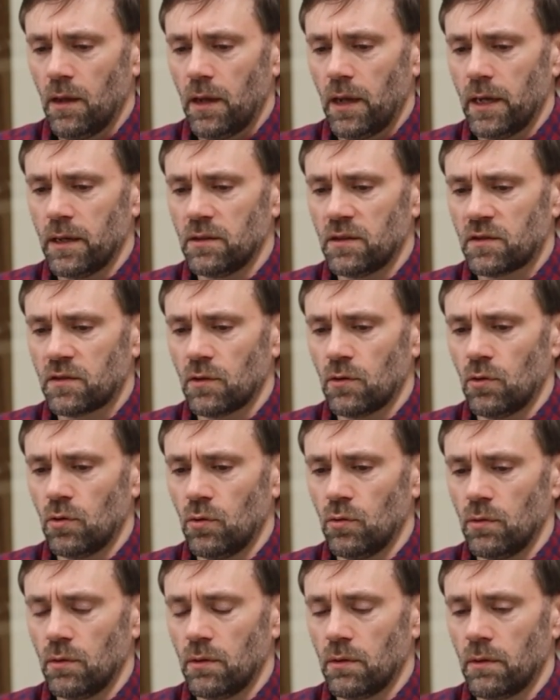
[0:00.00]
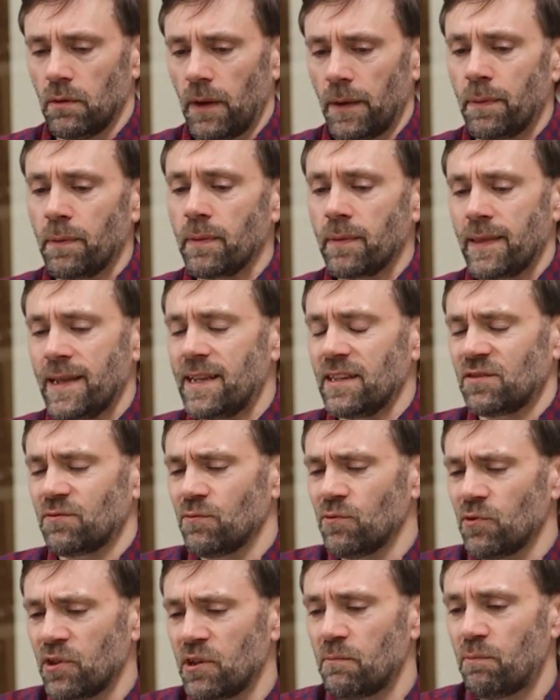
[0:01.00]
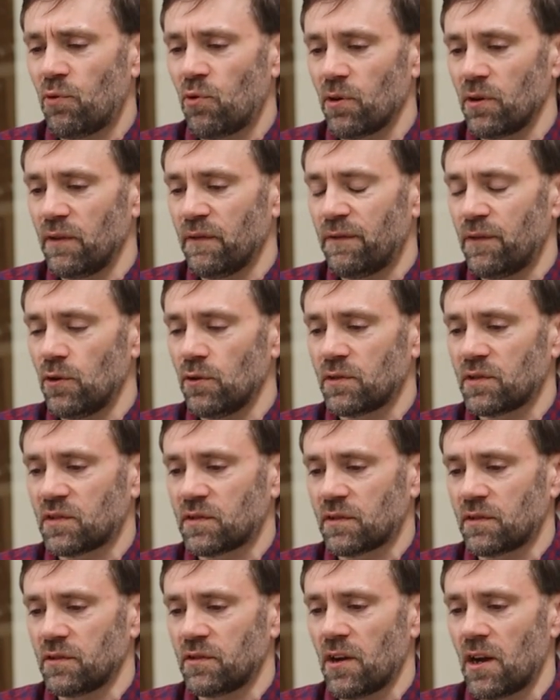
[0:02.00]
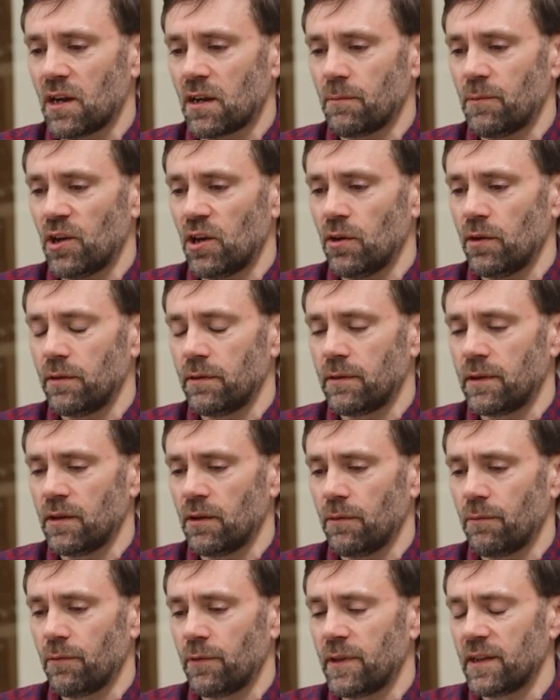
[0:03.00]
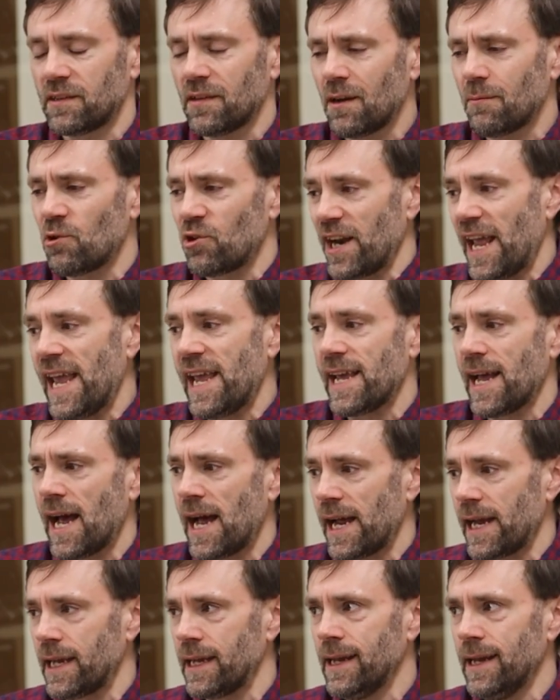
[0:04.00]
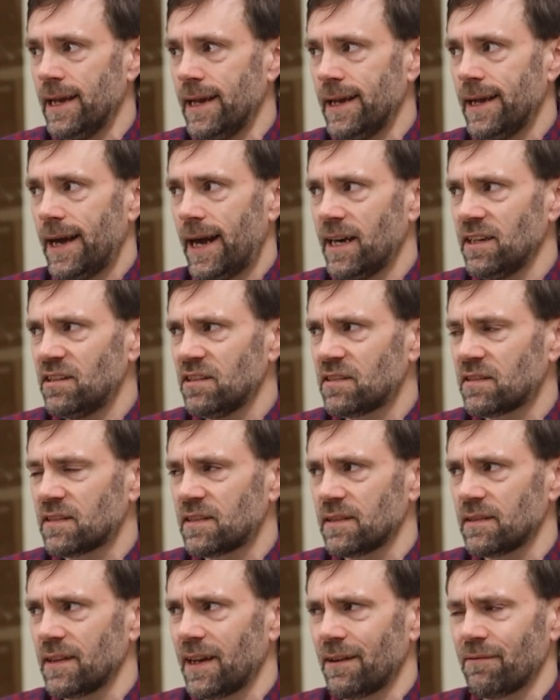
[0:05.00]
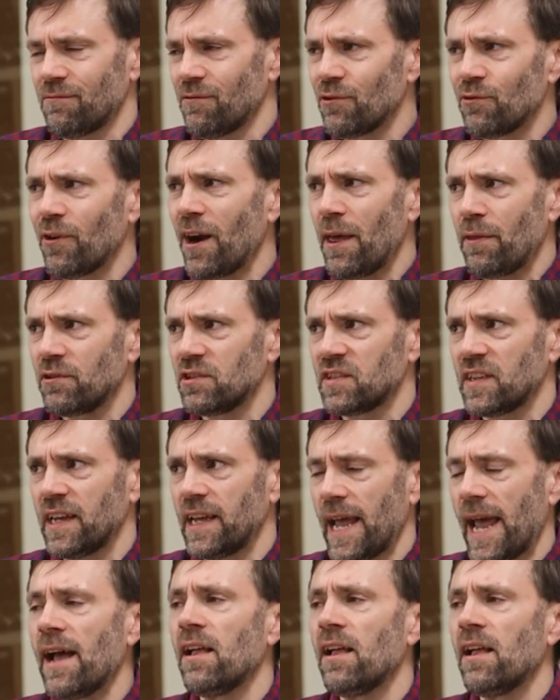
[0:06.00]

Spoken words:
And so I think it's really important, folks, to talk about, when they talk about AI, I would rather say